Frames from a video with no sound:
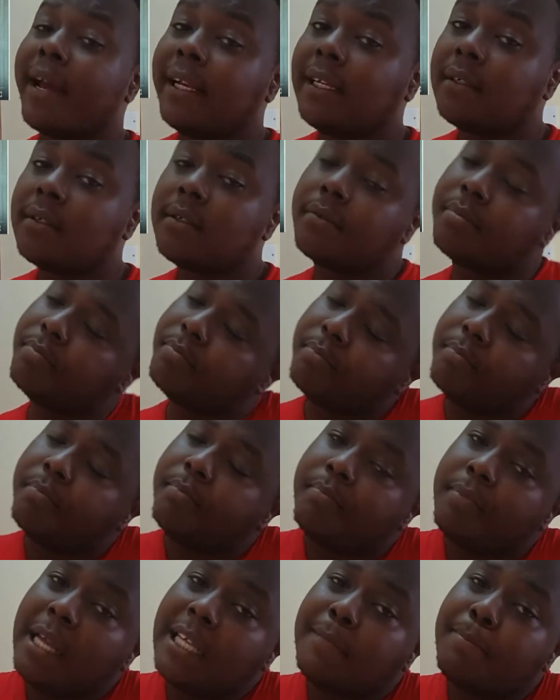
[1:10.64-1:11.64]
rent,
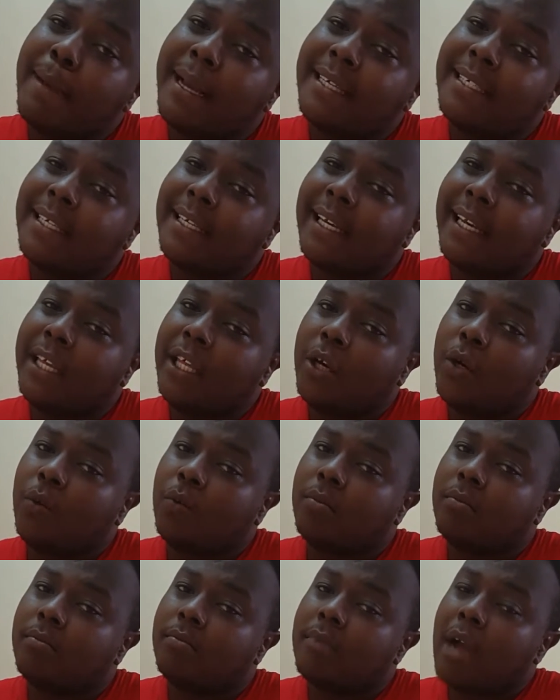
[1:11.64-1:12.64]
that's basically
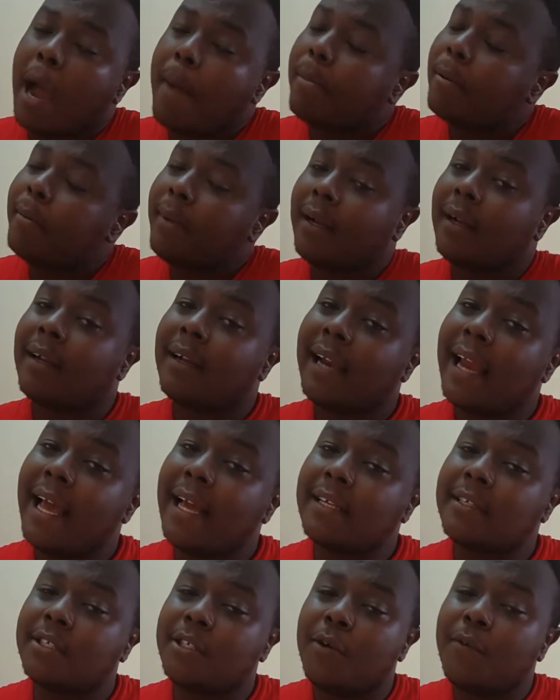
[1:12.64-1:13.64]
you, upper middle
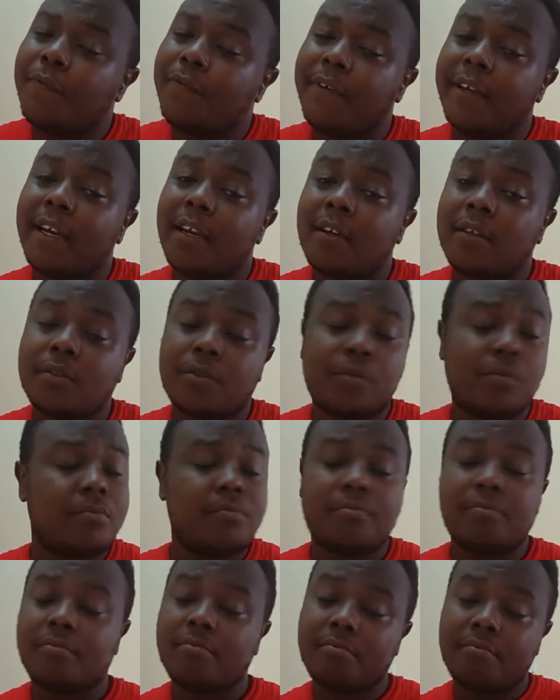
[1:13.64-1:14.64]
class. You fit
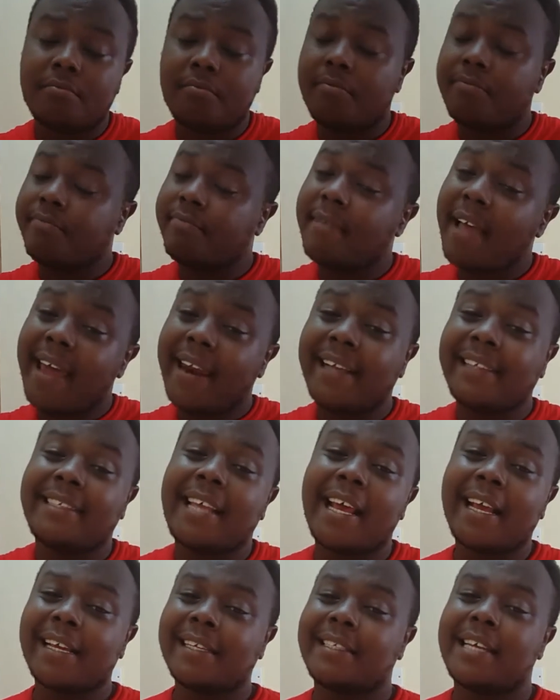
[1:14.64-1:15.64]
into that
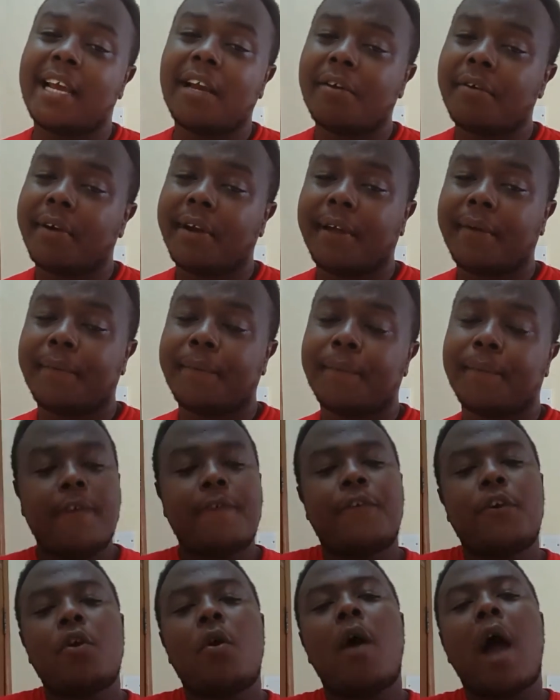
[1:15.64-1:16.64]
exact category.
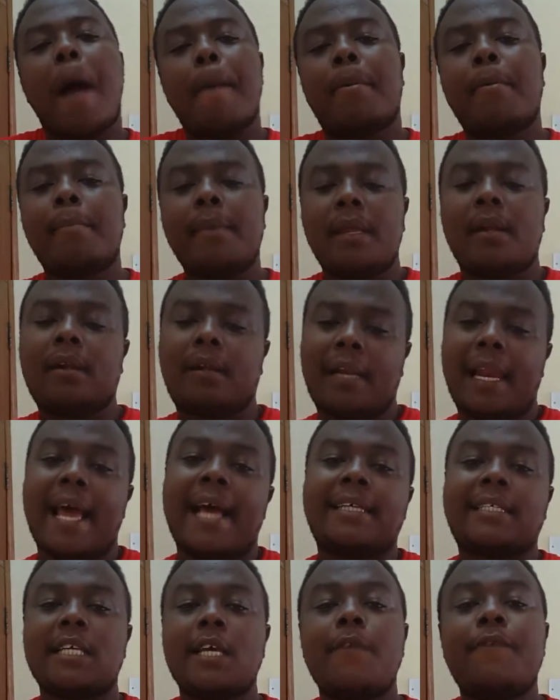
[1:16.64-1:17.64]
If you're upper middle
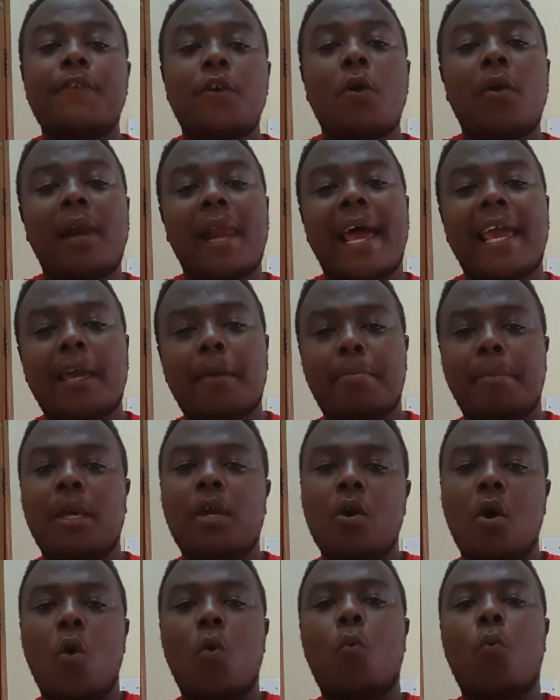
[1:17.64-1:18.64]
class, if you're like
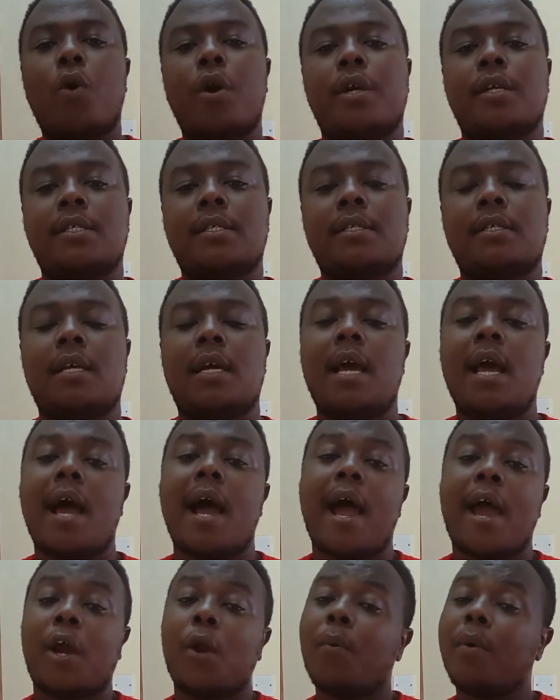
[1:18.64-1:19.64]
me or worse,
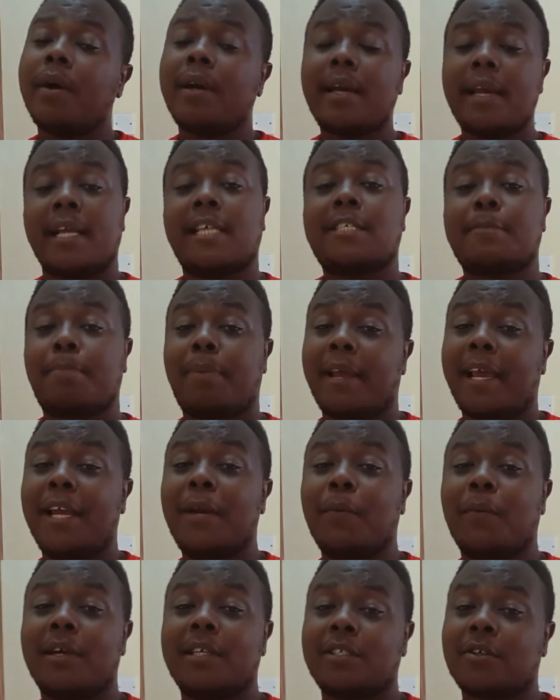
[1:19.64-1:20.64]
I don't wanna
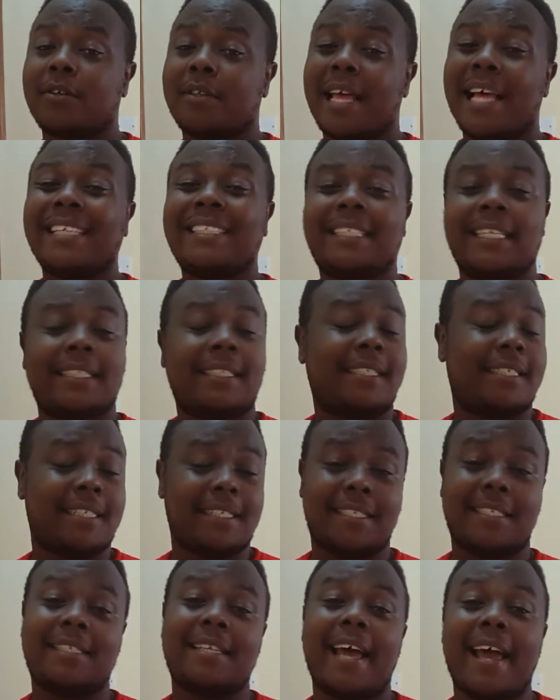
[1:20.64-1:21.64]
explain worse because that's just
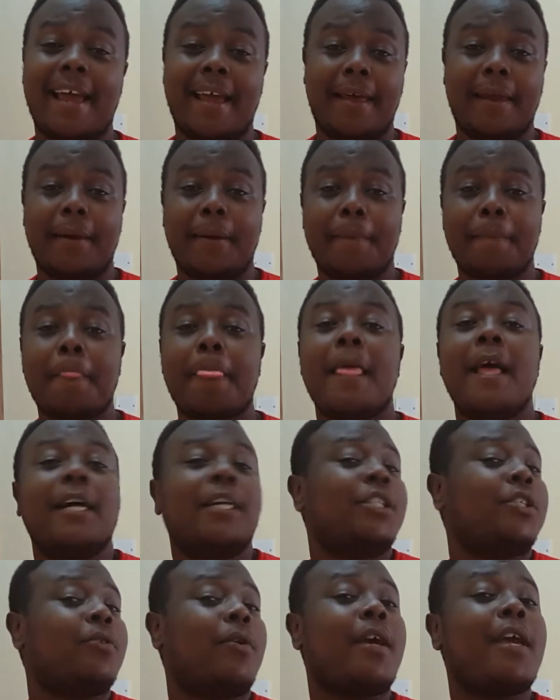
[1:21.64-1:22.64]
sad.
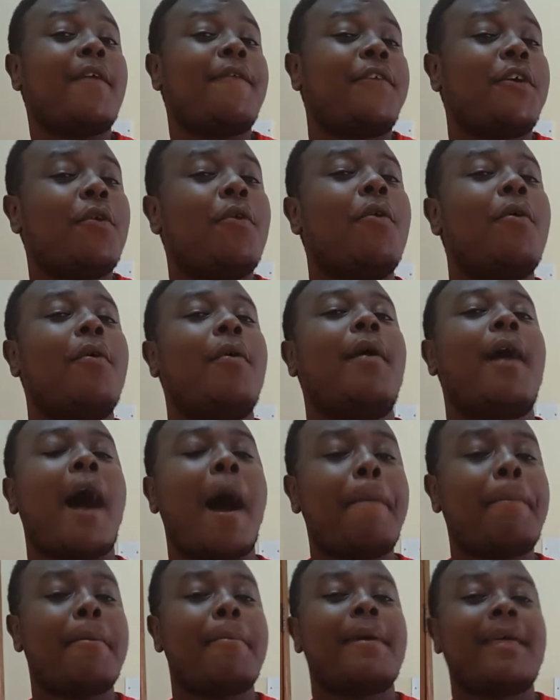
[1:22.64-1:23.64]
So if you're
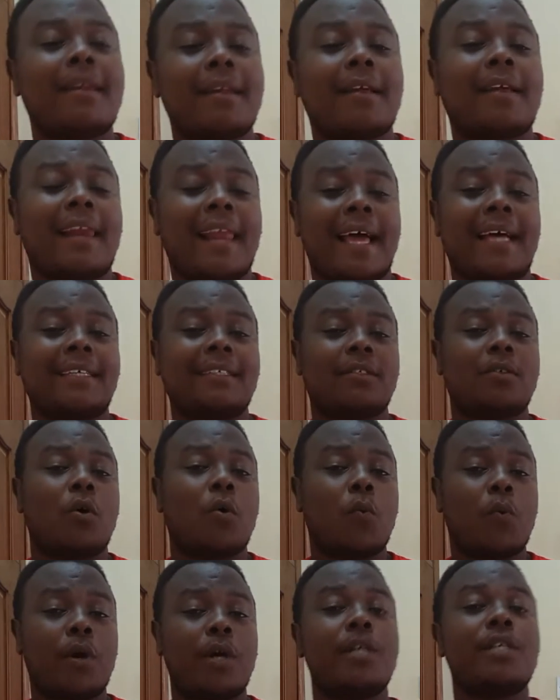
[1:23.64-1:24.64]
upper middle class
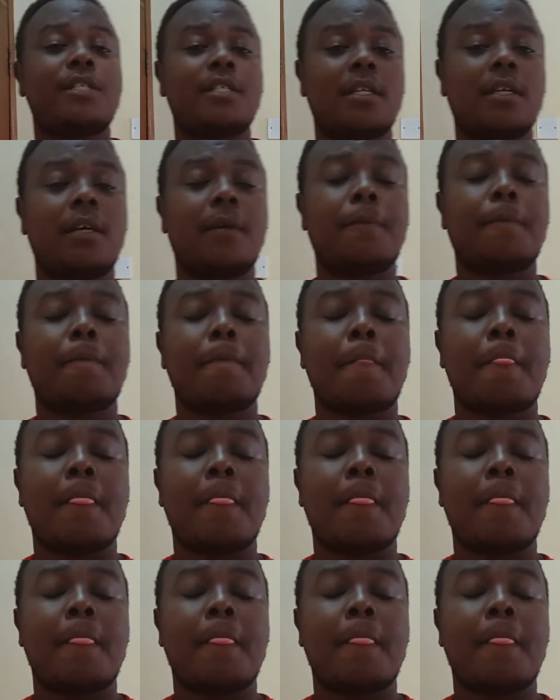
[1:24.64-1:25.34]
or worse,